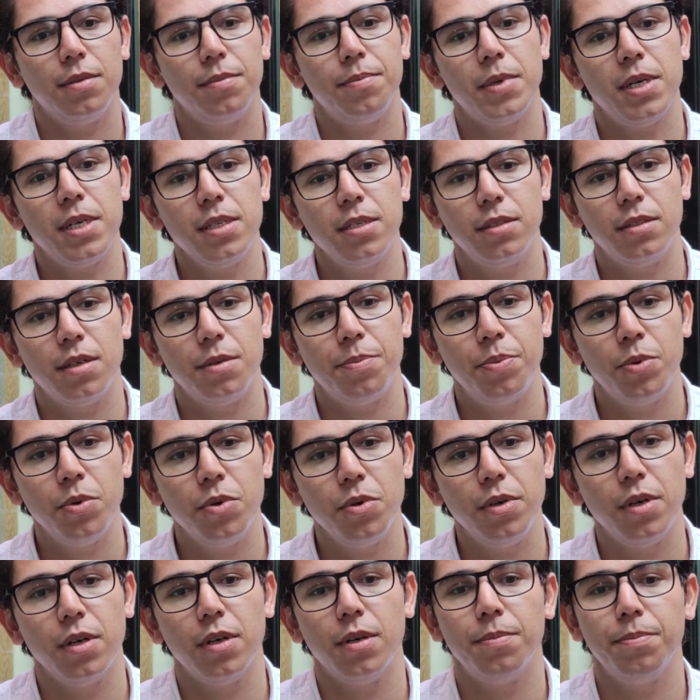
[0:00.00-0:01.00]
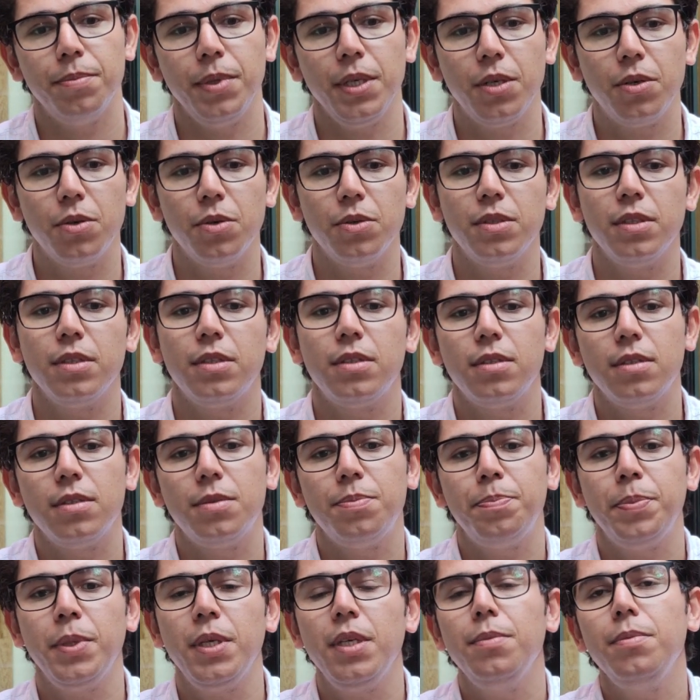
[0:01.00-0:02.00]
master program because it has
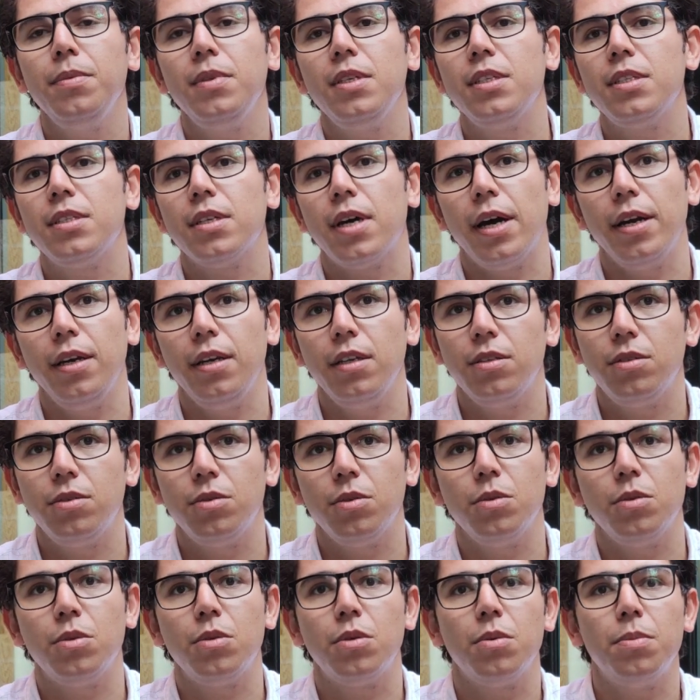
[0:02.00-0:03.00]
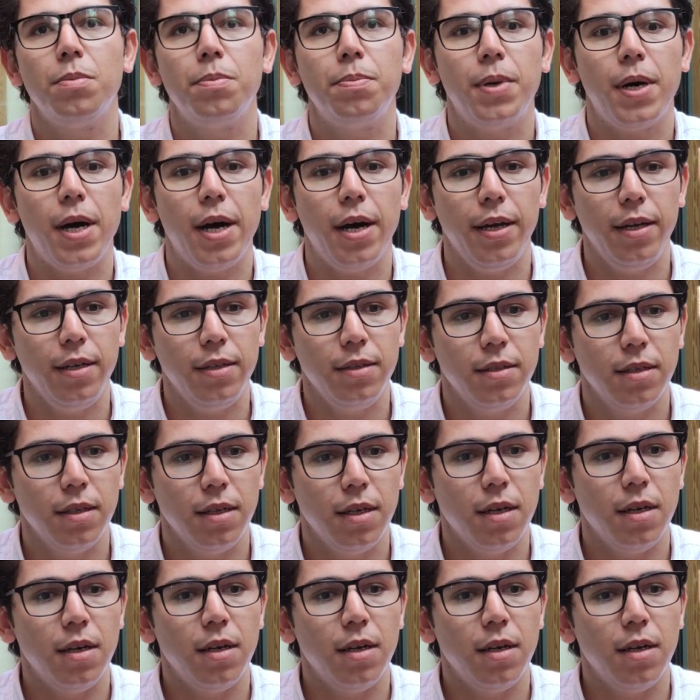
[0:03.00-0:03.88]
been designed to combine